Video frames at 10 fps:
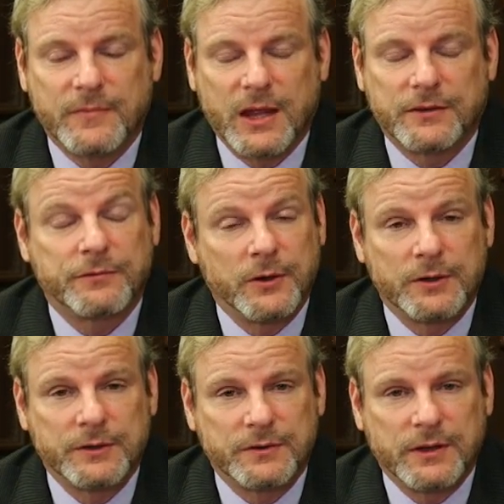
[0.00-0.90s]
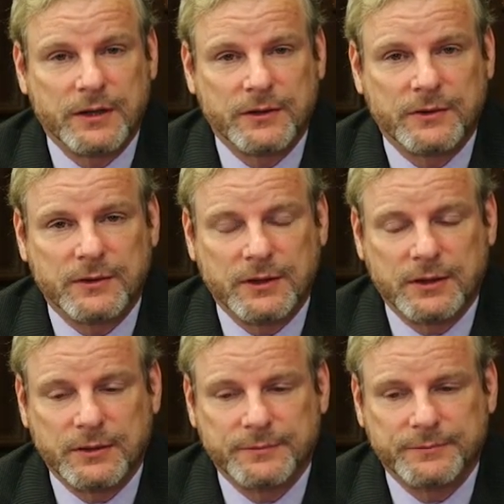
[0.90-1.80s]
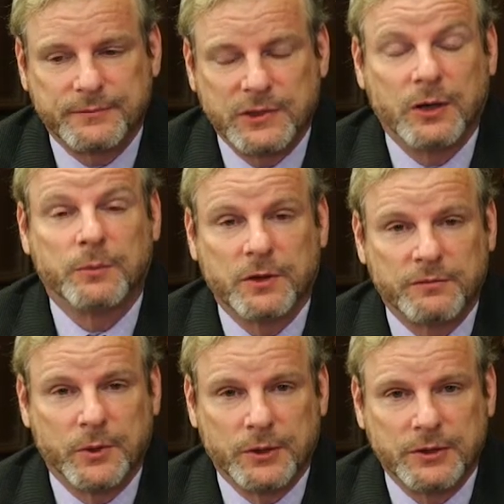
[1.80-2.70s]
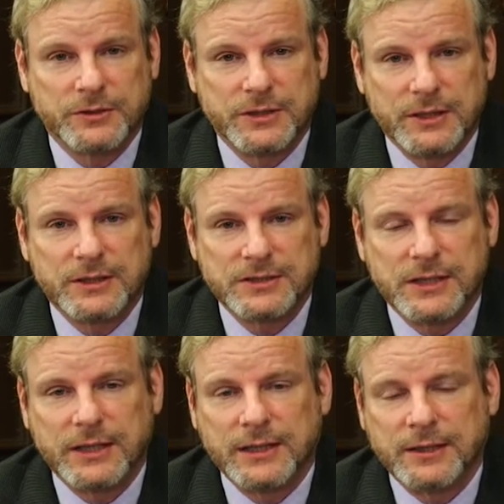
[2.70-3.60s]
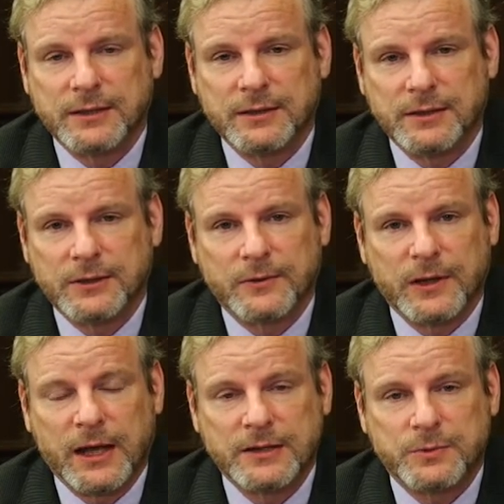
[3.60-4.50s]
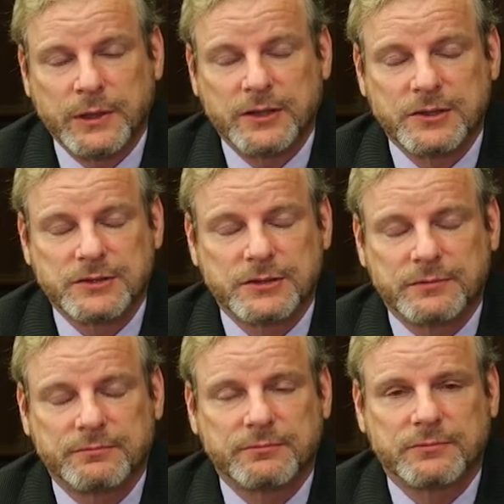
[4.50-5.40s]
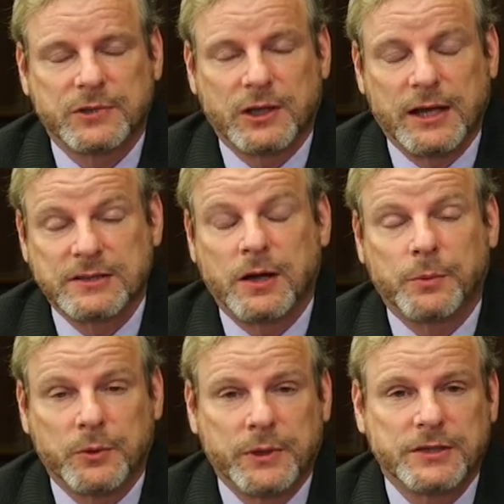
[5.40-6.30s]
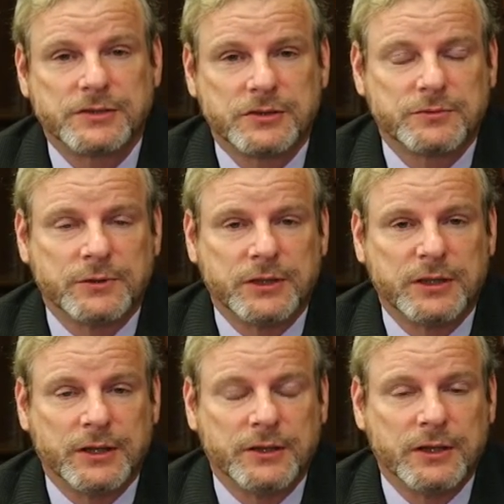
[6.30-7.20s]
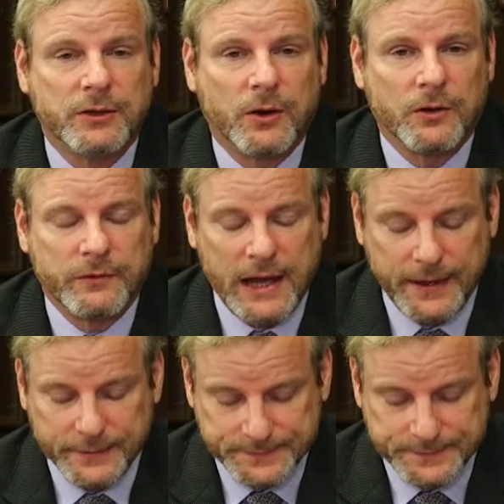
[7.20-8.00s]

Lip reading: as far as the number of murders in the city, and you know, the last couple of weeks just really undid all of that.